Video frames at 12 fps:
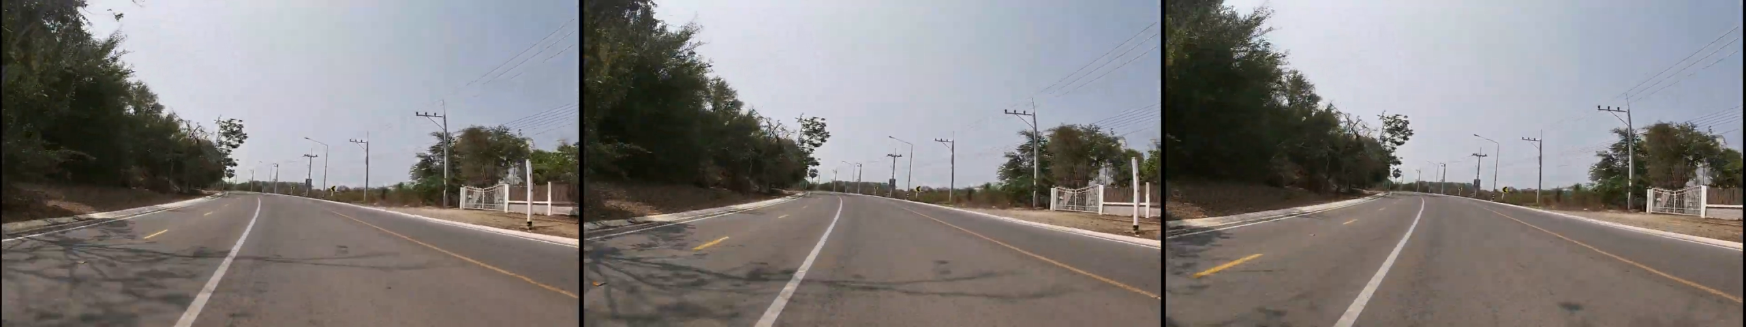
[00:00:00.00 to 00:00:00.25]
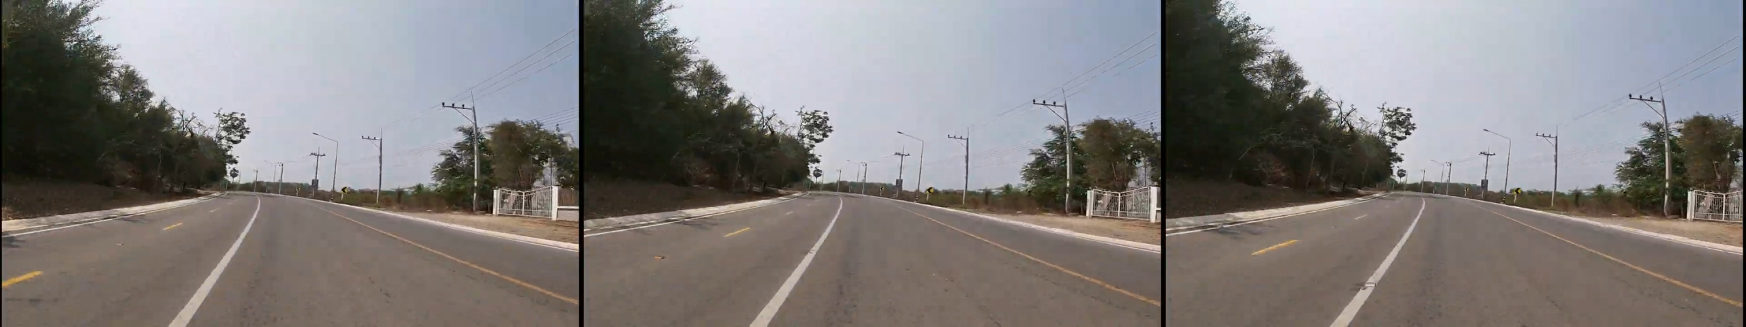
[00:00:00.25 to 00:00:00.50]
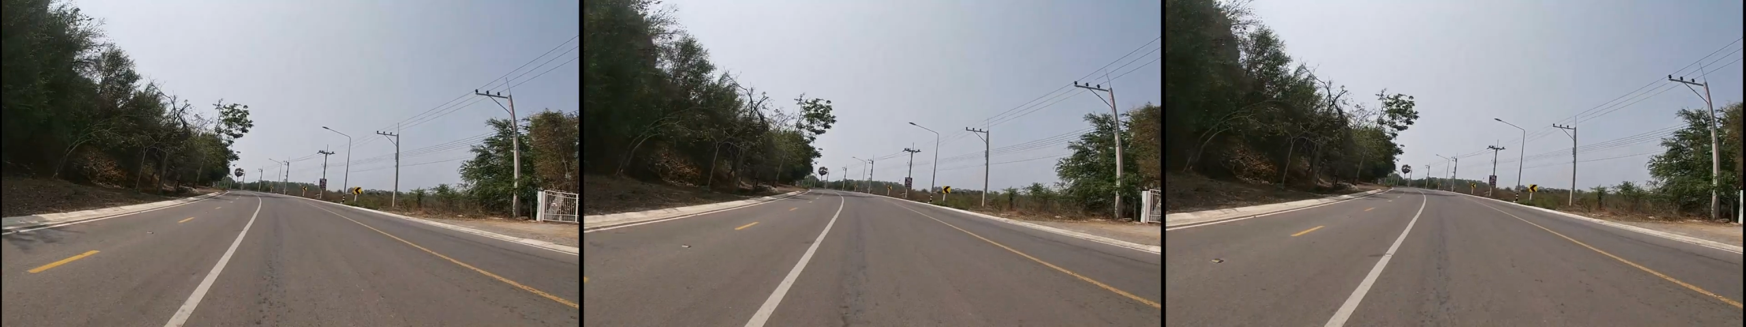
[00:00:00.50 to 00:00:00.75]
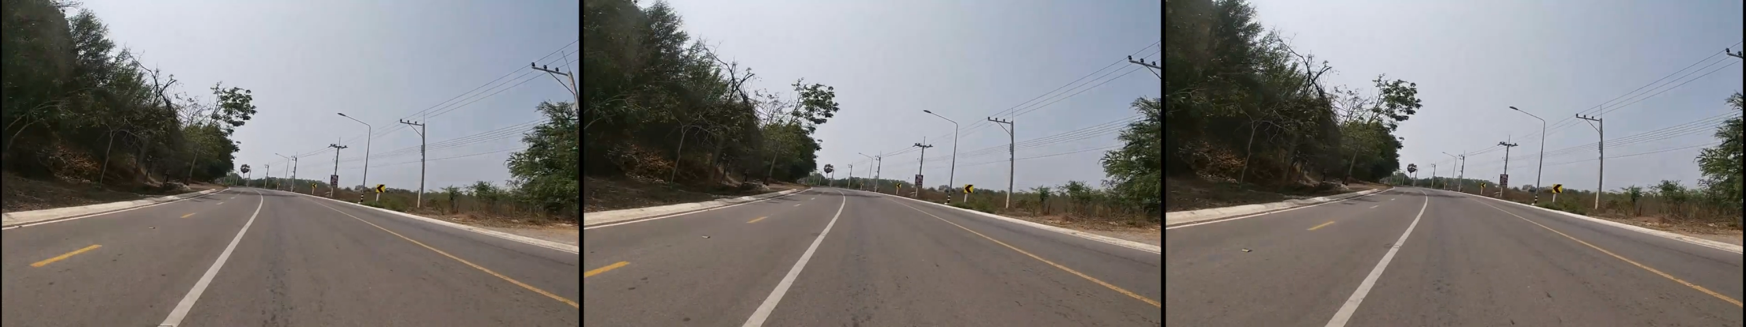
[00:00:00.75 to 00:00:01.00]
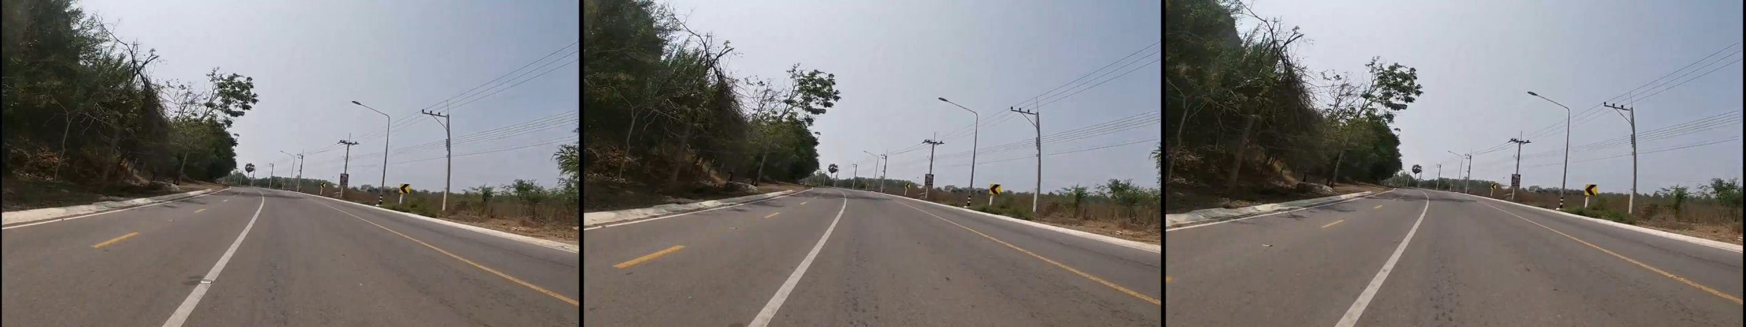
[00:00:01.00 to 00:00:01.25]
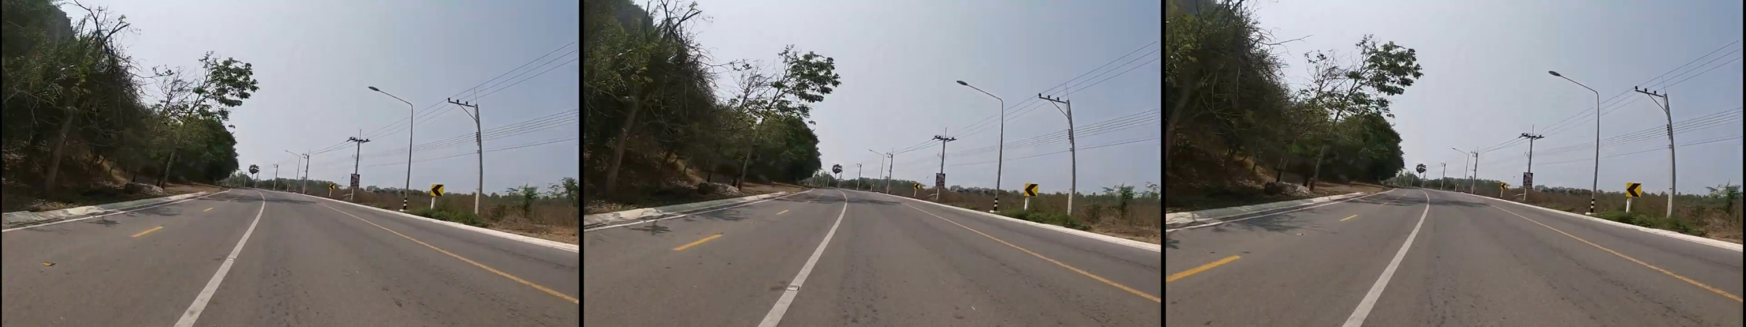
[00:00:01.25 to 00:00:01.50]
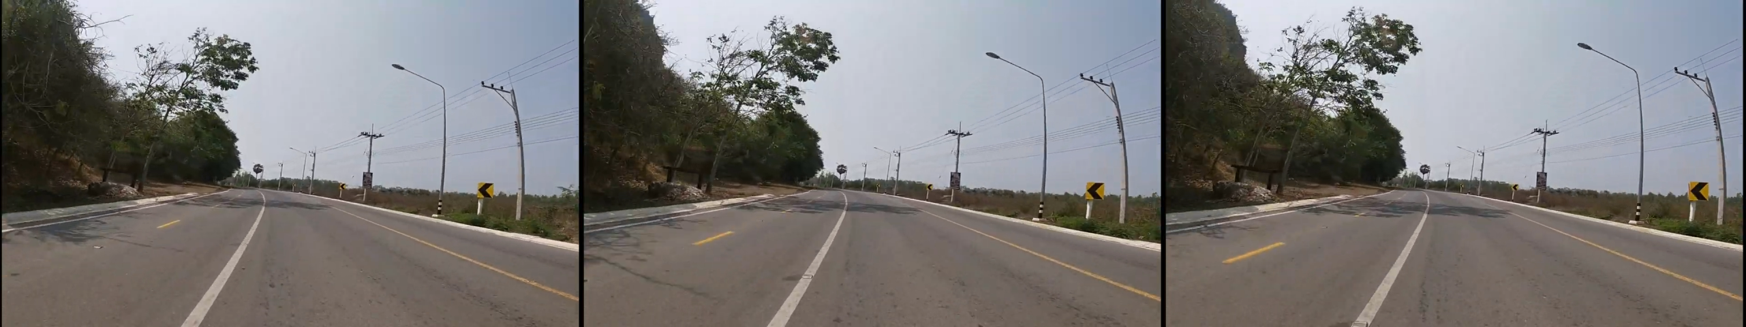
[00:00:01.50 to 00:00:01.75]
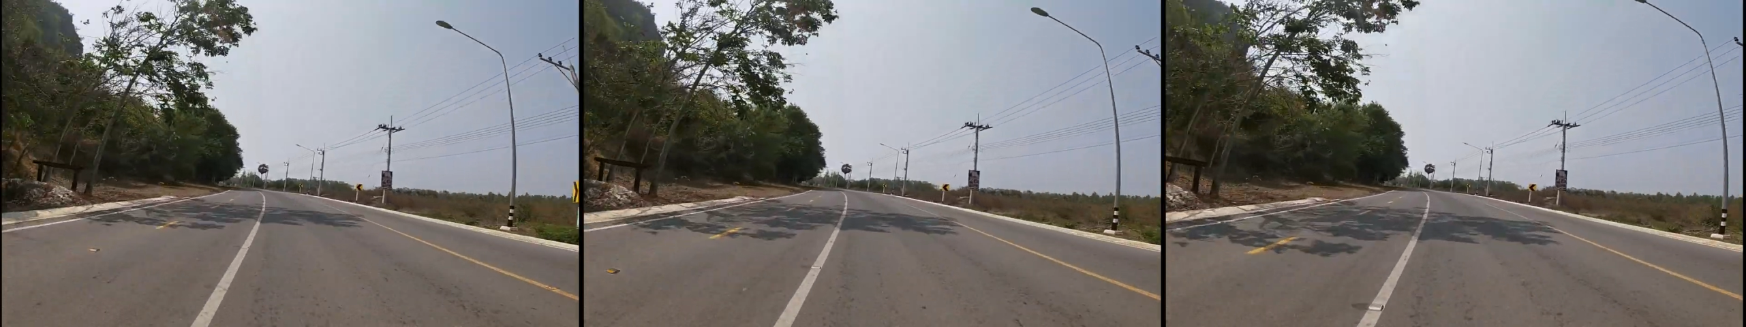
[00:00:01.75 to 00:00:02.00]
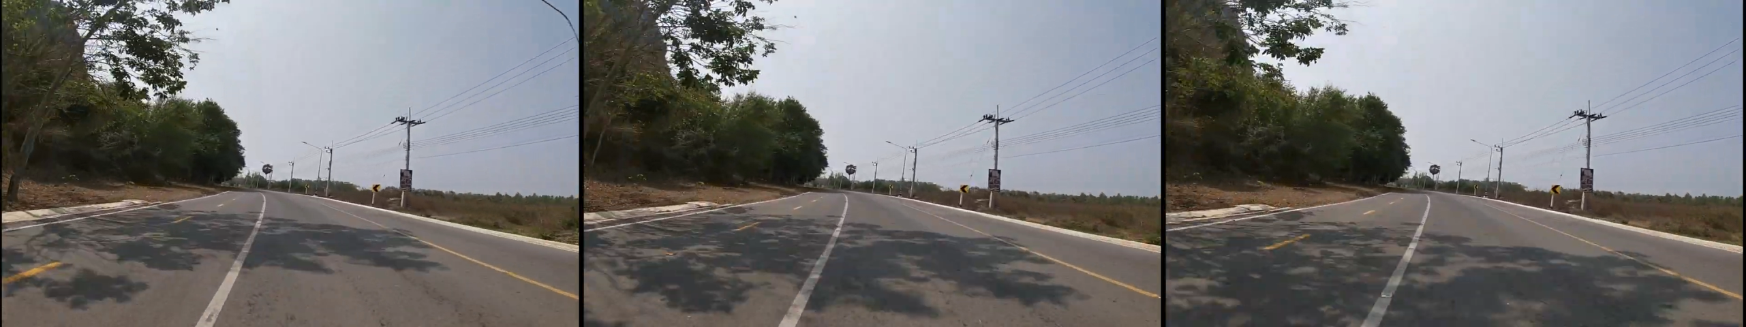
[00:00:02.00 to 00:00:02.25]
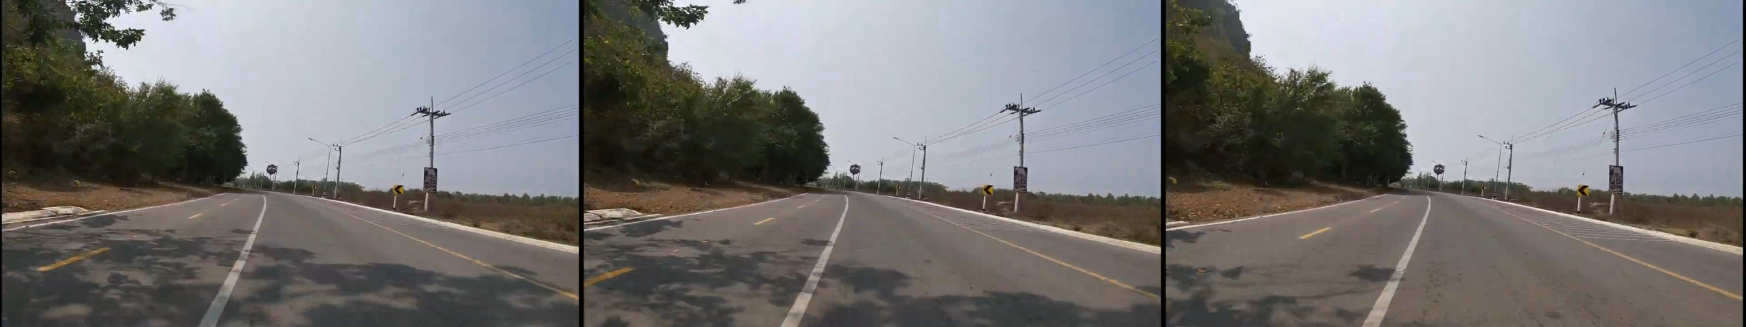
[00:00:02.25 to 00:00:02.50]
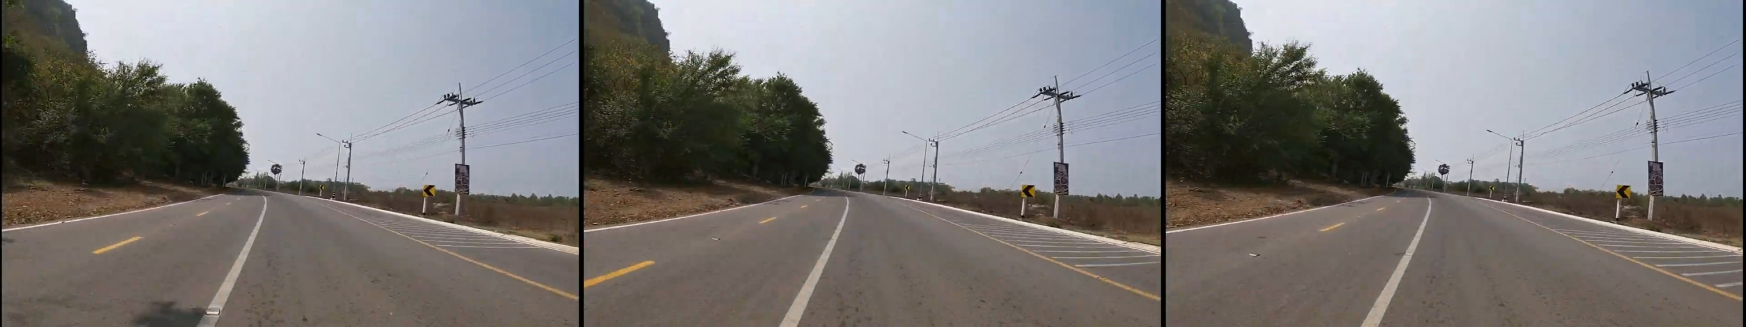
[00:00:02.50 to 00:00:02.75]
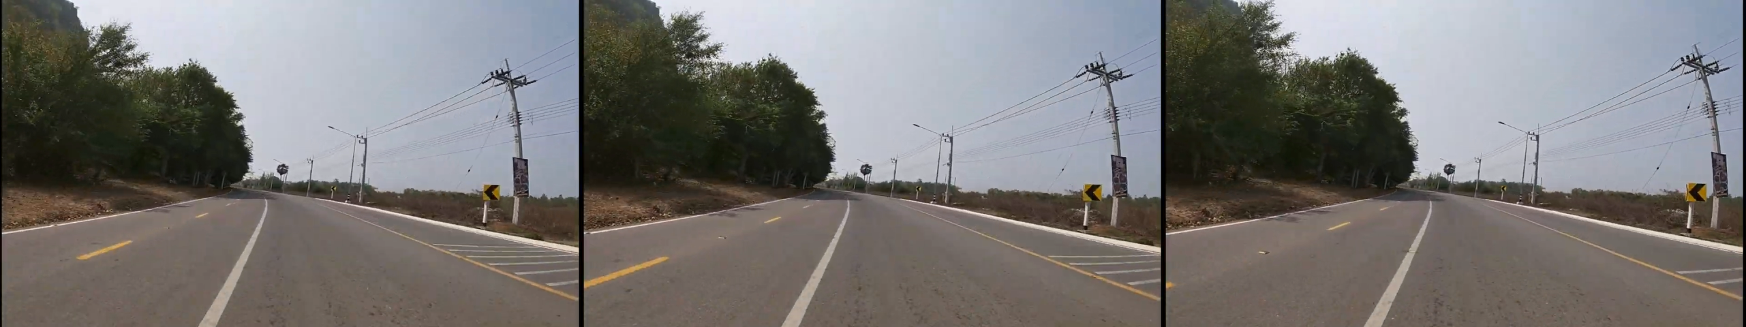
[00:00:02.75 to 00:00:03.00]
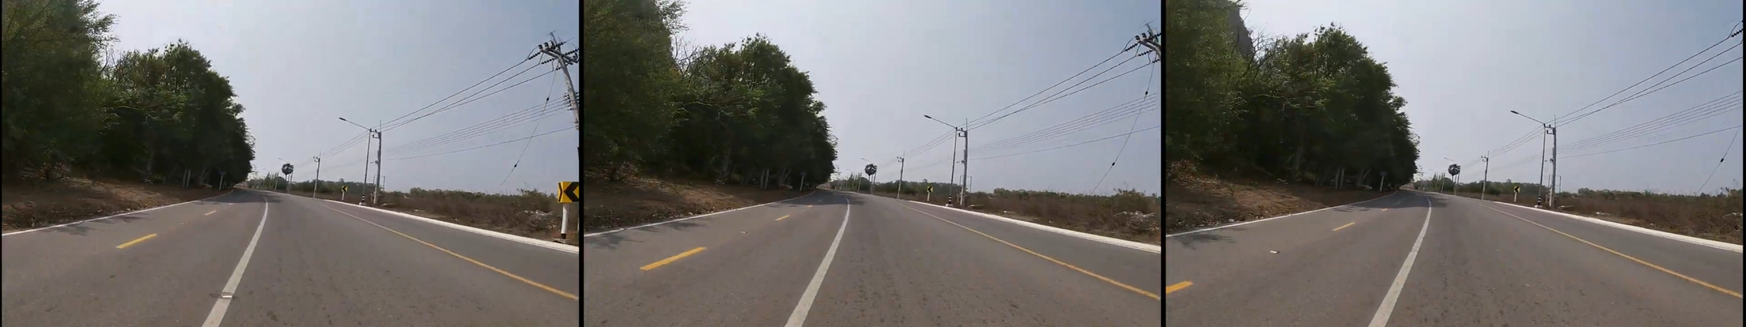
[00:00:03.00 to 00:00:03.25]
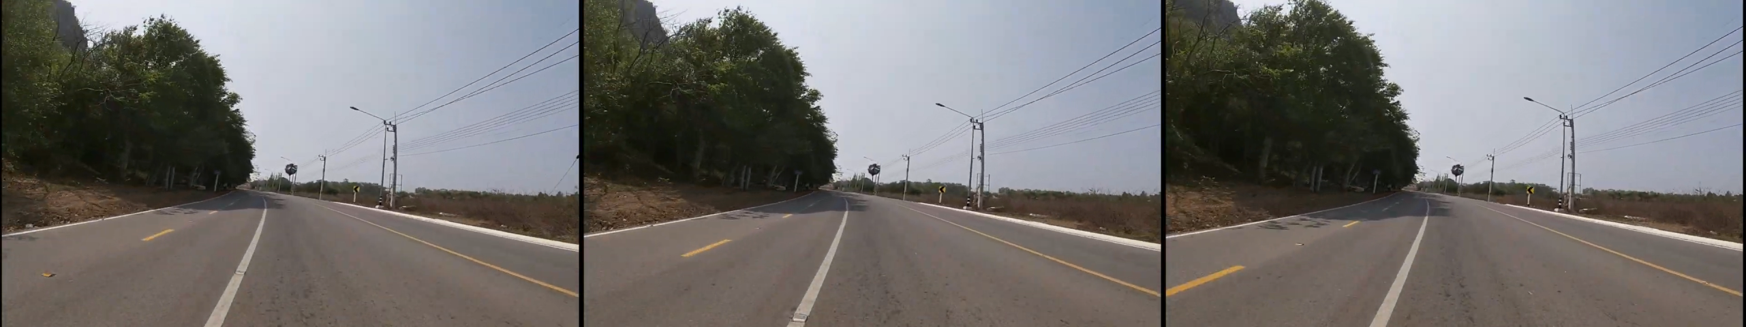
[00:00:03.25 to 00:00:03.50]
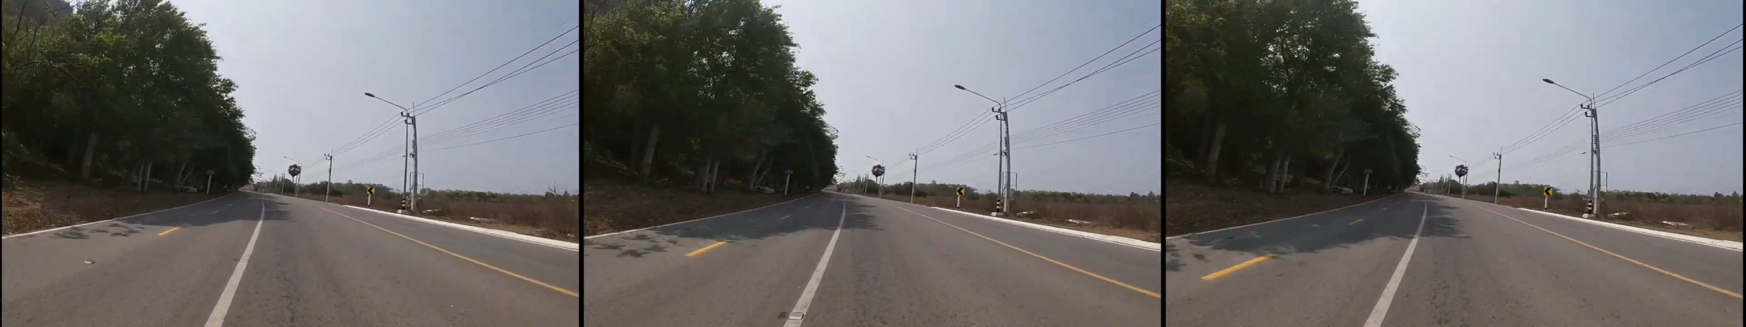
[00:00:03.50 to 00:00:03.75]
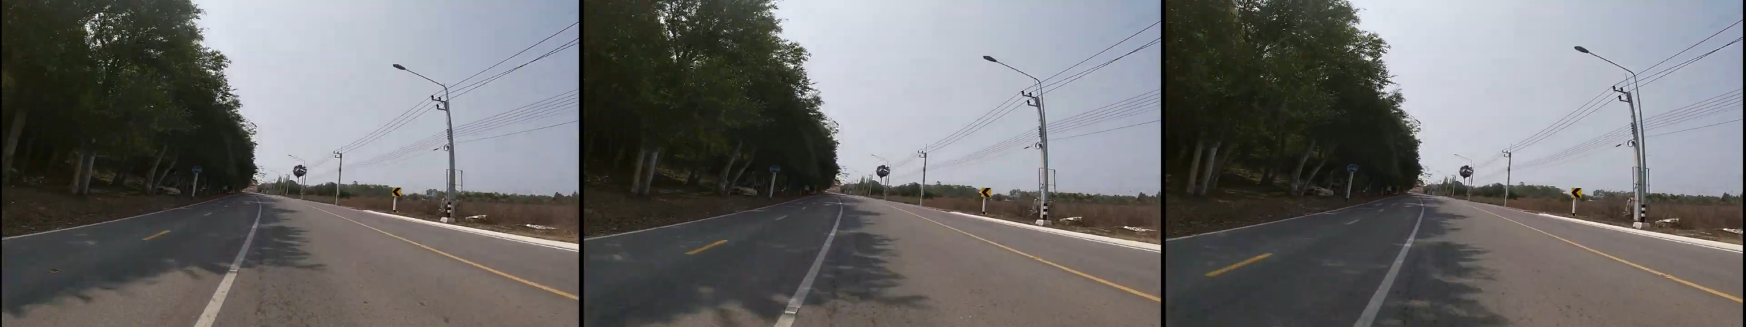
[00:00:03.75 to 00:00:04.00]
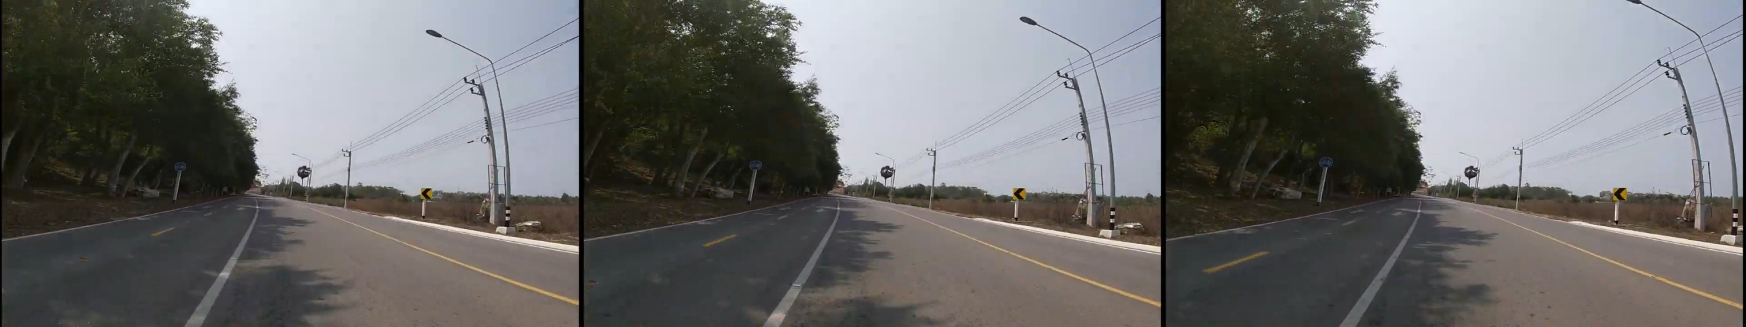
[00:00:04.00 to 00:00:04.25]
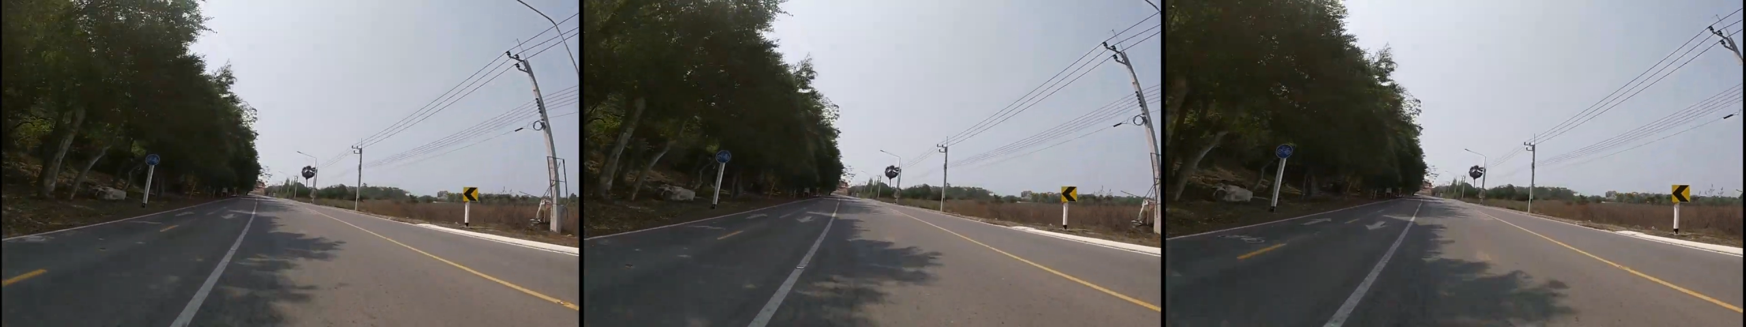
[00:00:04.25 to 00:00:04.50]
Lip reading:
Nobody's mouth can be seen.